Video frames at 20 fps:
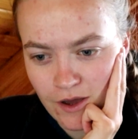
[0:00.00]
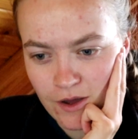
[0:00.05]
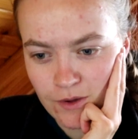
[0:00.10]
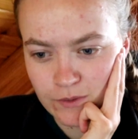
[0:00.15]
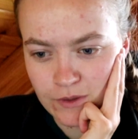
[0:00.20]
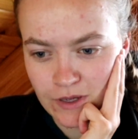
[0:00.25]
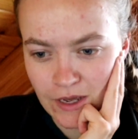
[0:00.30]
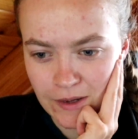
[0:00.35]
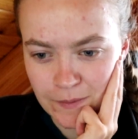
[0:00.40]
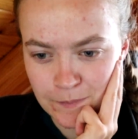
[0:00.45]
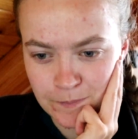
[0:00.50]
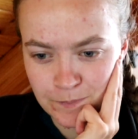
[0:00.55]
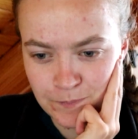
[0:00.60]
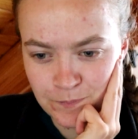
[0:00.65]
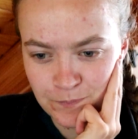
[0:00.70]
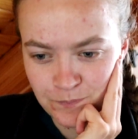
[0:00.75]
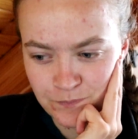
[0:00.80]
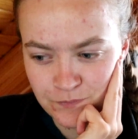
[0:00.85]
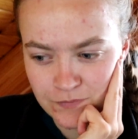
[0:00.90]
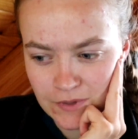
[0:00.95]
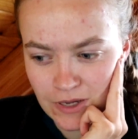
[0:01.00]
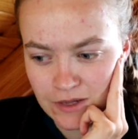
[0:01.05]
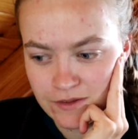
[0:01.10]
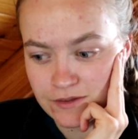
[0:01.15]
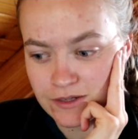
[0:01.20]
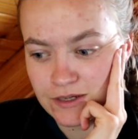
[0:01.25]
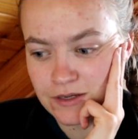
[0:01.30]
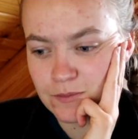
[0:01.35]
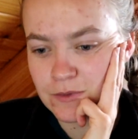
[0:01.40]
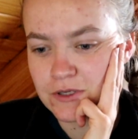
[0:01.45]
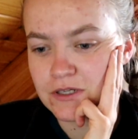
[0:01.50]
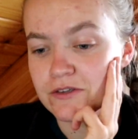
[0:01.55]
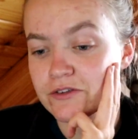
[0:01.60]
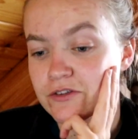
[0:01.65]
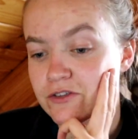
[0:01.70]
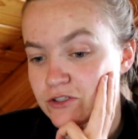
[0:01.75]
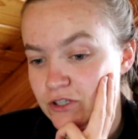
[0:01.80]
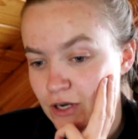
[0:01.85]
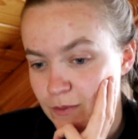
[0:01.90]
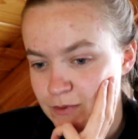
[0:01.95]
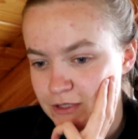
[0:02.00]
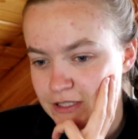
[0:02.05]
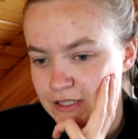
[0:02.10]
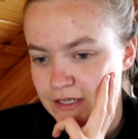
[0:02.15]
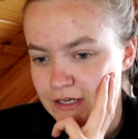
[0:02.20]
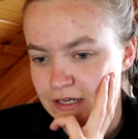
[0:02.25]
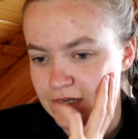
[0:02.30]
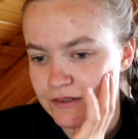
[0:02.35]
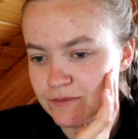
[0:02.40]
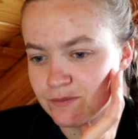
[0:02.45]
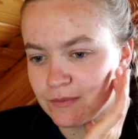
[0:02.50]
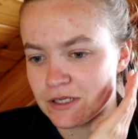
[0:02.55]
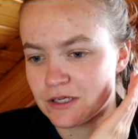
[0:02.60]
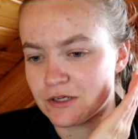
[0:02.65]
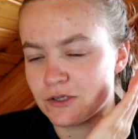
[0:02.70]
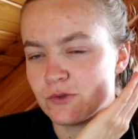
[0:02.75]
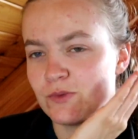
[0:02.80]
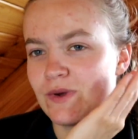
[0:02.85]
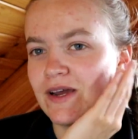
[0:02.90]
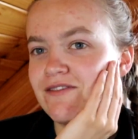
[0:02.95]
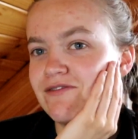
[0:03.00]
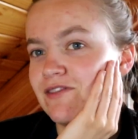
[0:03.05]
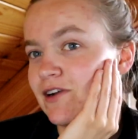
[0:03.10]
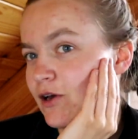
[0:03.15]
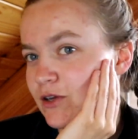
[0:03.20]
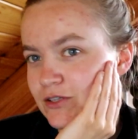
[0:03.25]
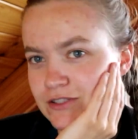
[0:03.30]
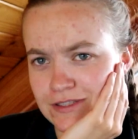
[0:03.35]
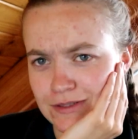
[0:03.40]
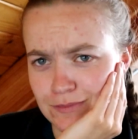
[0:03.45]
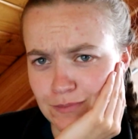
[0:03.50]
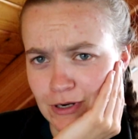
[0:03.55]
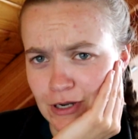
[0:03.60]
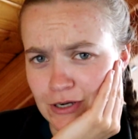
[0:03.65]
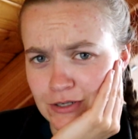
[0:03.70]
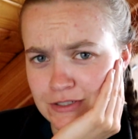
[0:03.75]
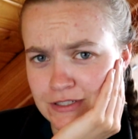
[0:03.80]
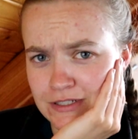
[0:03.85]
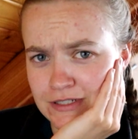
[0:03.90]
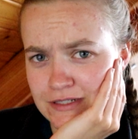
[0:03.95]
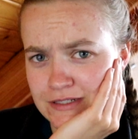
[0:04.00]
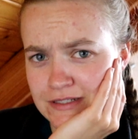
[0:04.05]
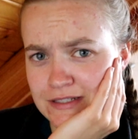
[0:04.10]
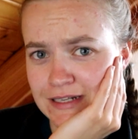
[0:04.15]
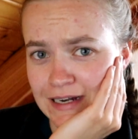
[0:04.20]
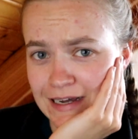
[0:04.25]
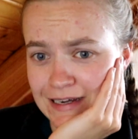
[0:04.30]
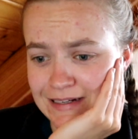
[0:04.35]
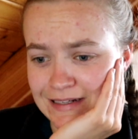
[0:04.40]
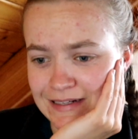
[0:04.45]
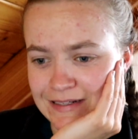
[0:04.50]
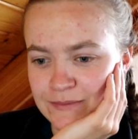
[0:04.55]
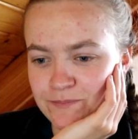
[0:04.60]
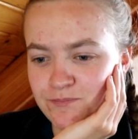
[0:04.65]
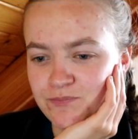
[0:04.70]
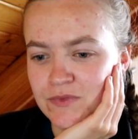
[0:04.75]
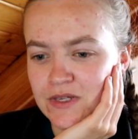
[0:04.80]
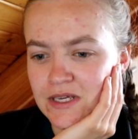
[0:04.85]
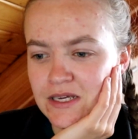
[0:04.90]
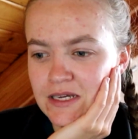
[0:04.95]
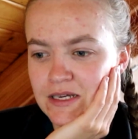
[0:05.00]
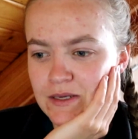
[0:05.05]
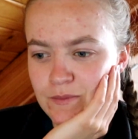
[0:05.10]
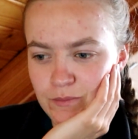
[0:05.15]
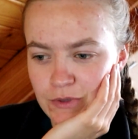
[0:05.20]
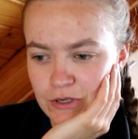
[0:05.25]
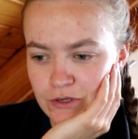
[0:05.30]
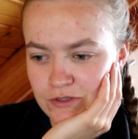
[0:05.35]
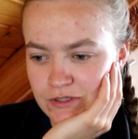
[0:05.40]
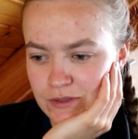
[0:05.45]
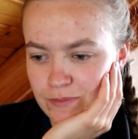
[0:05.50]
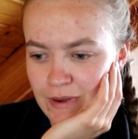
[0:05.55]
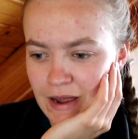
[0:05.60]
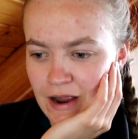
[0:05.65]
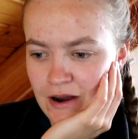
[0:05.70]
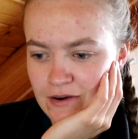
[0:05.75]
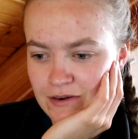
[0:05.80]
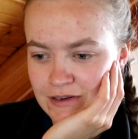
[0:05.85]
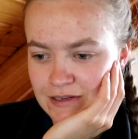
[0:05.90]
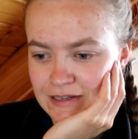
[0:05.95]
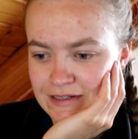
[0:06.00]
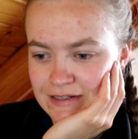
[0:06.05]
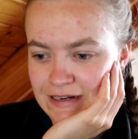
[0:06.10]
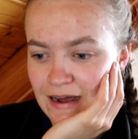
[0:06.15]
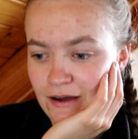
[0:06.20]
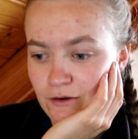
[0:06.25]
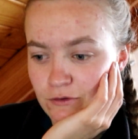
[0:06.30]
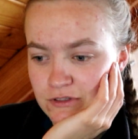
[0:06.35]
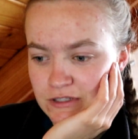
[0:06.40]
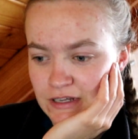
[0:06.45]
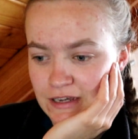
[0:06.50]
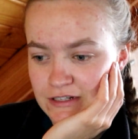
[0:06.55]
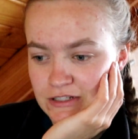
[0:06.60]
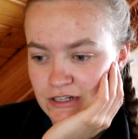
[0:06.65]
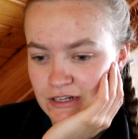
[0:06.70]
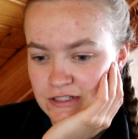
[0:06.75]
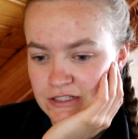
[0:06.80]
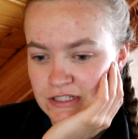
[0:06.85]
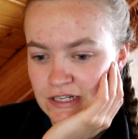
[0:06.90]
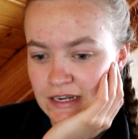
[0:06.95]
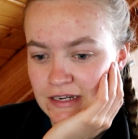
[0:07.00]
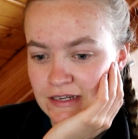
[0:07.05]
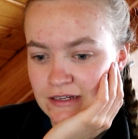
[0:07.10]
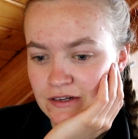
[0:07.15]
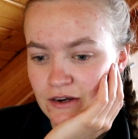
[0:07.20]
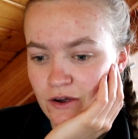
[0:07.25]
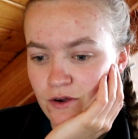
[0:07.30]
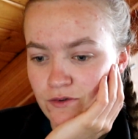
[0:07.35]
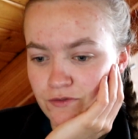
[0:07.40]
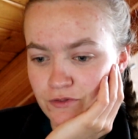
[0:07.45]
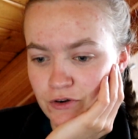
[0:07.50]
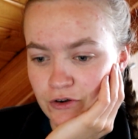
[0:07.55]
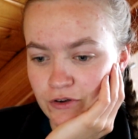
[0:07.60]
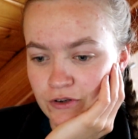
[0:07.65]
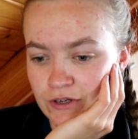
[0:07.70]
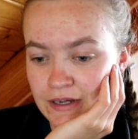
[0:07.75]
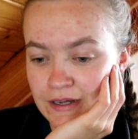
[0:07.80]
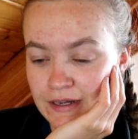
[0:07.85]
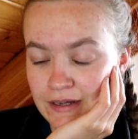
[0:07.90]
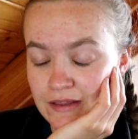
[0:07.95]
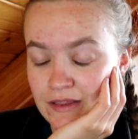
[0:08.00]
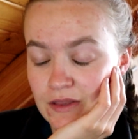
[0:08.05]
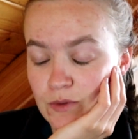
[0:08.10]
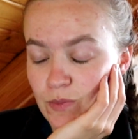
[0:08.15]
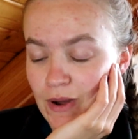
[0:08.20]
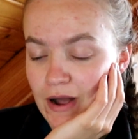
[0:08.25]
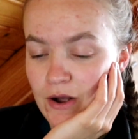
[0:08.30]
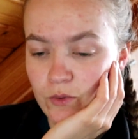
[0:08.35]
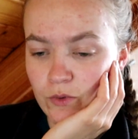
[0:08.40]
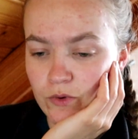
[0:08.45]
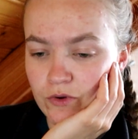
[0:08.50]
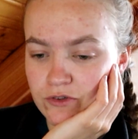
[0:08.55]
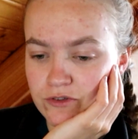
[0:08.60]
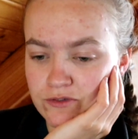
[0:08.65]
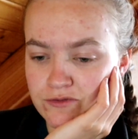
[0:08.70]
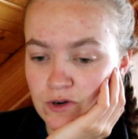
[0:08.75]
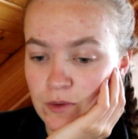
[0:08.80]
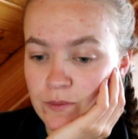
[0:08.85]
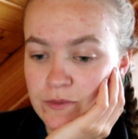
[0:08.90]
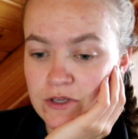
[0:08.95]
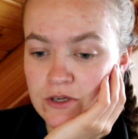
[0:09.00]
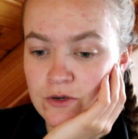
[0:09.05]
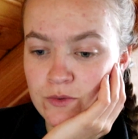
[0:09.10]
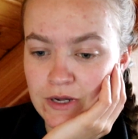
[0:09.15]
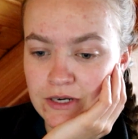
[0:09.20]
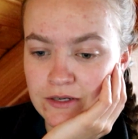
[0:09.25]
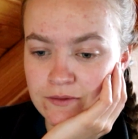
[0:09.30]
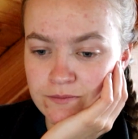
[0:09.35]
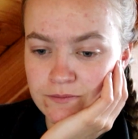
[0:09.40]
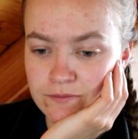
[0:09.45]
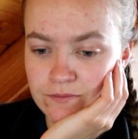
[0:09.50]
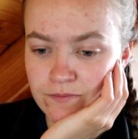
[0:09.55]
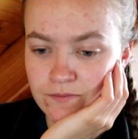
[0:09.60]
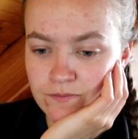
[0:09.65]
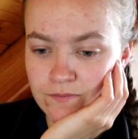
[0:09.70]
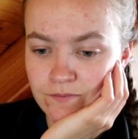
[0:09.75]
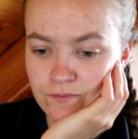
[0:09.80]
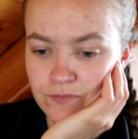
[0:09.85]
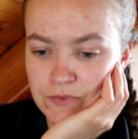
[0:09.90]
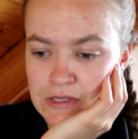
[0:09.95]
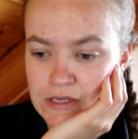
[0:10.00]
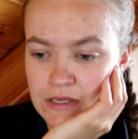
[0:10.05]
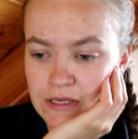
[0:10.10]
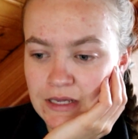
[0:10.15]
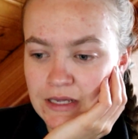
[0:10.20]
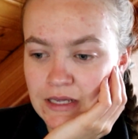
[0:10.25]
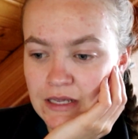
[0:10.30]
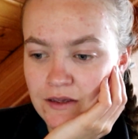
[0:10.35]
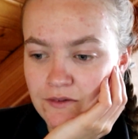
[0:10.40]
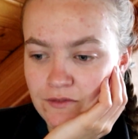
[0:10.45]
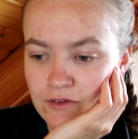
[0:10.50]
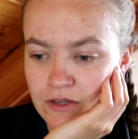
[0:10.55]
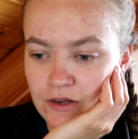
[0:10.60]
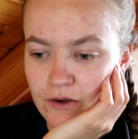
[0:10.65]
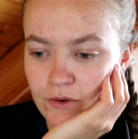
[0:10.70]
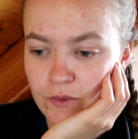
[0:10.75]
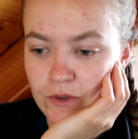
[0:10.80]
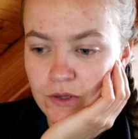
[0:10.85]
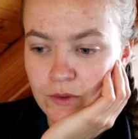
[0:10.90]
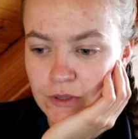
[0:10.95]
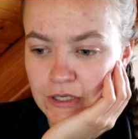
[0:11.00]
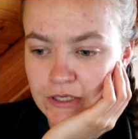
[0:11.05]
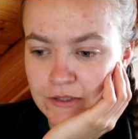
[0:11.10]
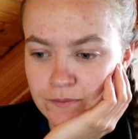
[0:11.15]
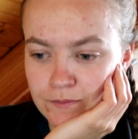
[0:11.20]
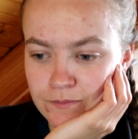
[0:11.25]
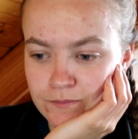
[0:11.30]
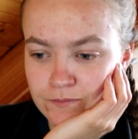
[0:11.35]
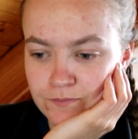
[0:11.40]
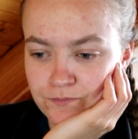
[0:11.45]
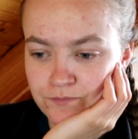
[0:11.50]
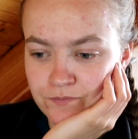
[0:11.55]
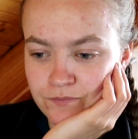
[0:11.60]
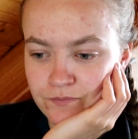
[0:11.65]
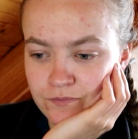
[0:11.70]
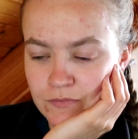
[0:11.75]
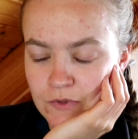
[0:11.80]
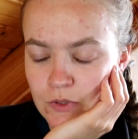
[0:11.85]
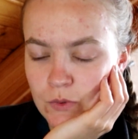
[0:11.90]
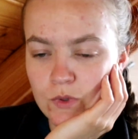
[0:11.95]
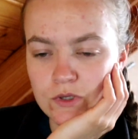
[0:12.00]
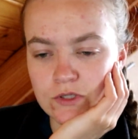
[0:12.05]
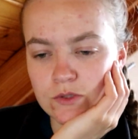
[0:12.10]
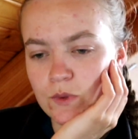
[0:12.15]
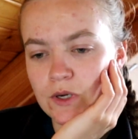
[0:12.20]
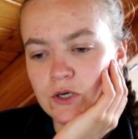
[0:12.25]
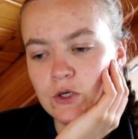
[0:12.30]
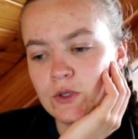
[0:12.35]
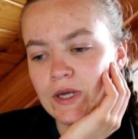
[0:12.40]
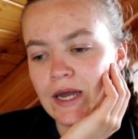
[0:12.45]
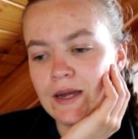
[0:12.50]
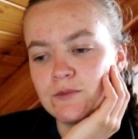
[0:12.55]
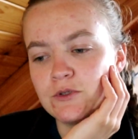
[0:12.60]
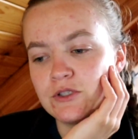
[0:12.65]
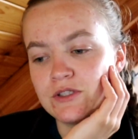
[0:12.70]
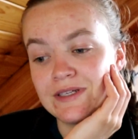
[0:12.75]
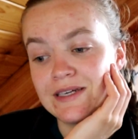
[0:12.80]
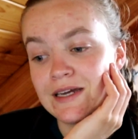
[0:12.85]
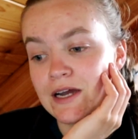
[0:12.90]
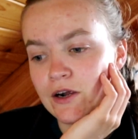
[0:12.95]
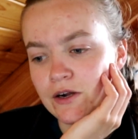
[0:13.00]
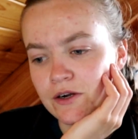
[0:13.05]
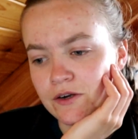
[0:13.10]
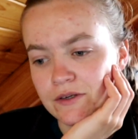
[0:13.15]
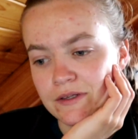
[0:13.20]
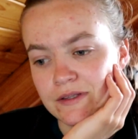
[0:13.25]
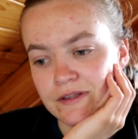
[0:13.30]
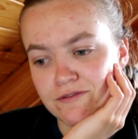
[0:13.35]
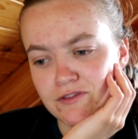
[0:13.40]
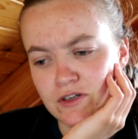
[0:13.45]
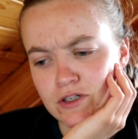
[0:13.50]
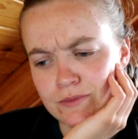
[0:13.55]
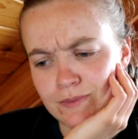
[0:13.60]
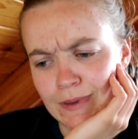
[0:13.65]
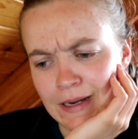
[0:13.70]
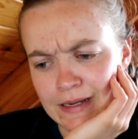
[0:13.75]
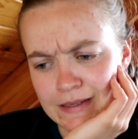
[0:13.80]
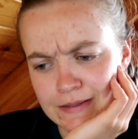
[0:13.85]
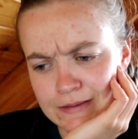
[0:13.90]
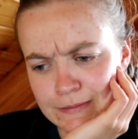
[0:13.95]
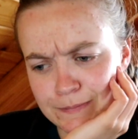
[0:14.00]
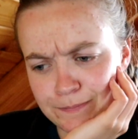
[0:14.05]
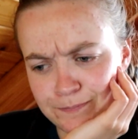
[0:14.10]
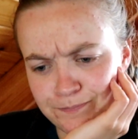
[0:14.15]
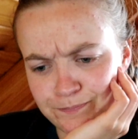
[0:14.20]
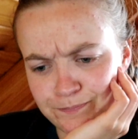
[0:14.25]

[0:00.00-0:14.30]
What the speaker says: Okay, I think I'm going to stop it here because we have lost the plot slightly. Because apparently now Sage has taken over the powers from Ewan, even though Ewan was the one who came to see her in the first place.